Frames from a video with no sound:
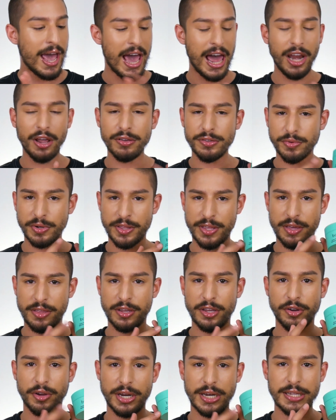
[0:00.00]
Aloe is one of the other
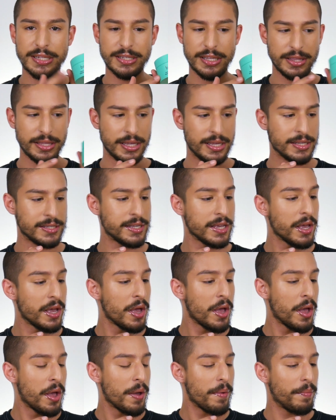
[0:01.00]
ingredients in this.
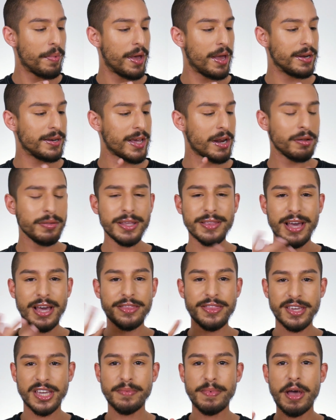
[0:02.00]
But not only
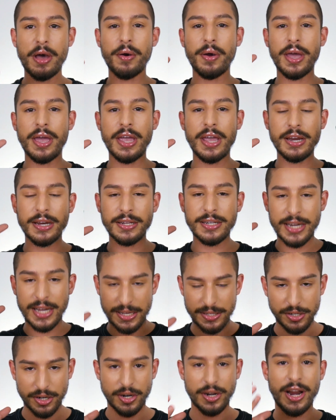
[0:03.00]
that, think about in the
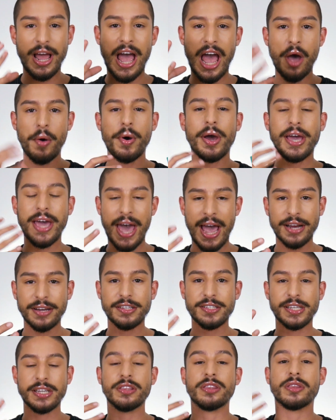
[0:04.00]
desert, how a
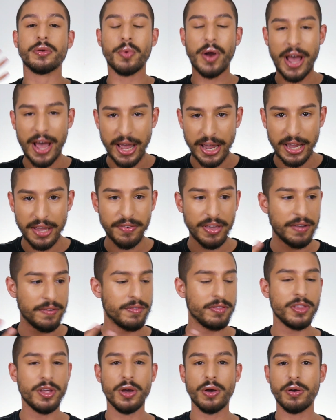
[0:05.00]
cactus can thrive,
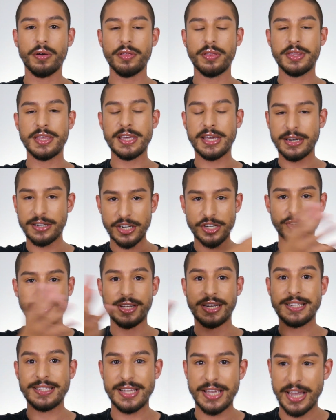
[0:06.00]
even though the conditions
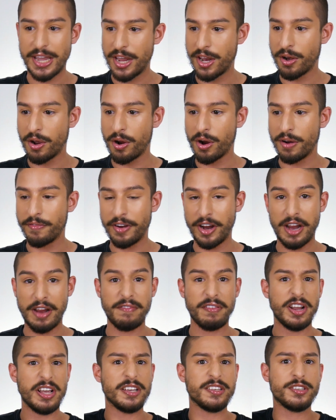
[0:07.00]
that it's in are very,
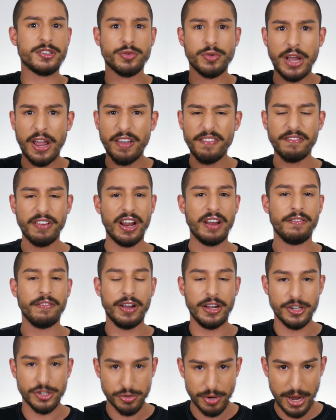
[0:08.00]
very extreme, very,
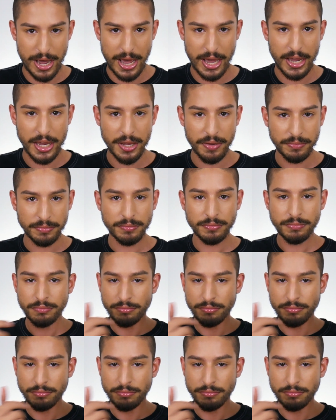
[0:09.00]
very dry.